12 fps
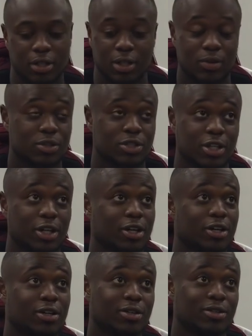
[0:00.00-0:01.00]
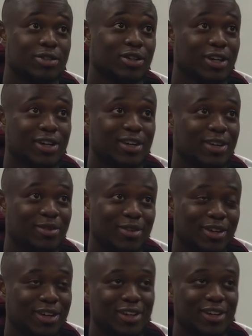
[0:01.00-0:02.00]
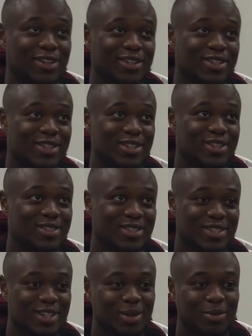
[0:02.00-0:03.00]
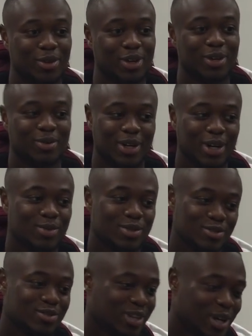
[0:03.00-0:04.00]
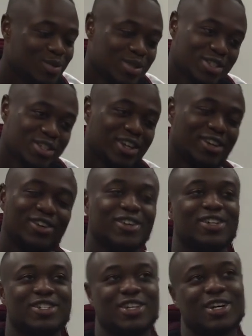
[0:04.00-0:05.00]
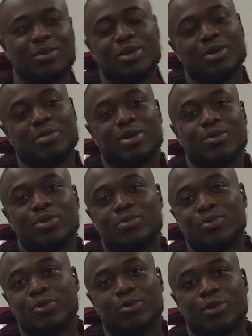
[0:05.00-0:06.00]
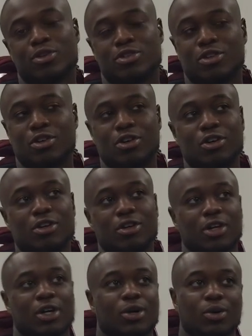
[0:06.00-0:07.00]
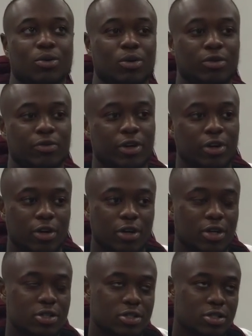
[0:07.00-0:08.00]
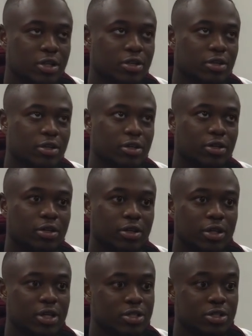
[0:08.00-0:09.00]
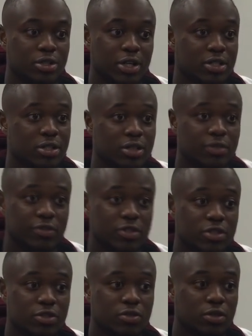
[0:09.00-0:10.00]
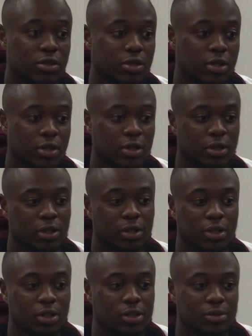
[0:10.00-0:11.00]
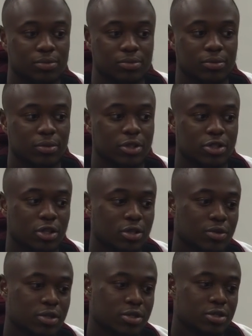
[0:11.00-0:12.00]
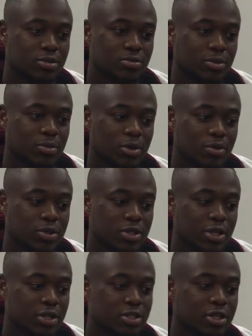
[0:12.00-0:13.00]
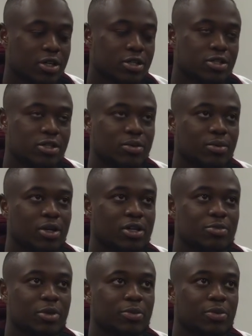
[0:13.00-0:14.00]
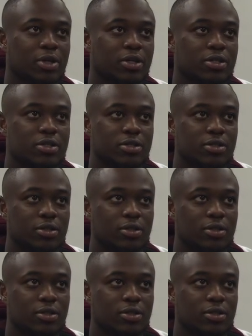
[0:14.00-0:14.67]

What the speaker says: I was tired, so I couldn't even really get to celebrate. But I was excited on the inside. But yeah, man, we worked so hard. We worked very hard as a secondary and as a defensive unit. I'm always excited to see them guys make plays.